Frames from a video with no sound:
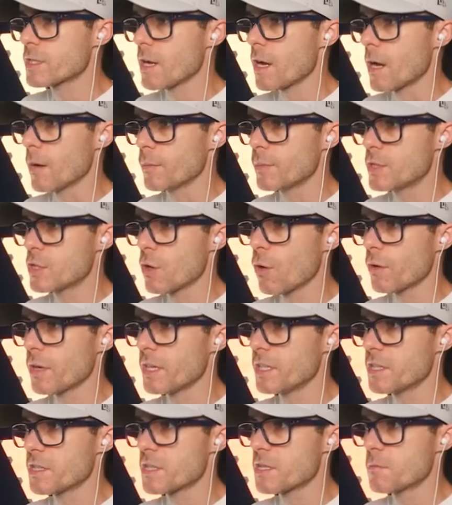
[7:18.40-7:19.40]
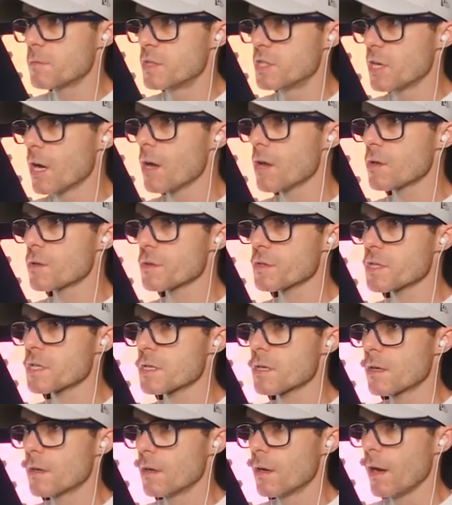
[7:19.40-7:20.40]
up talking to some
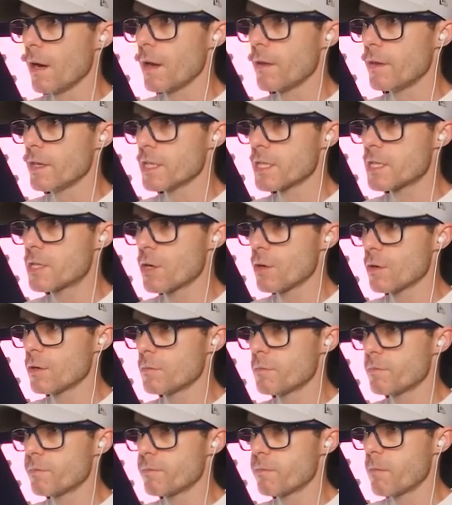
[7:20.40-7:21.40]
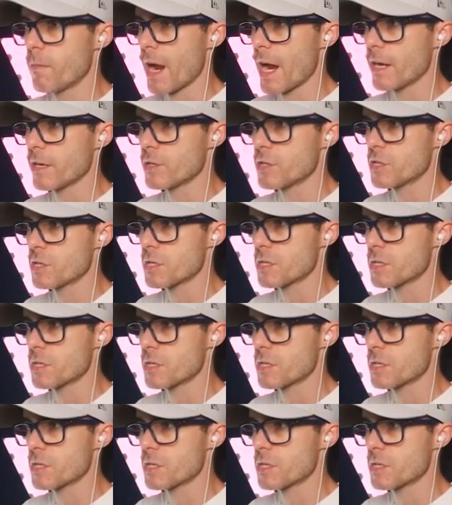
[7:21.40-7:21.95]
dolls, and this dude managed to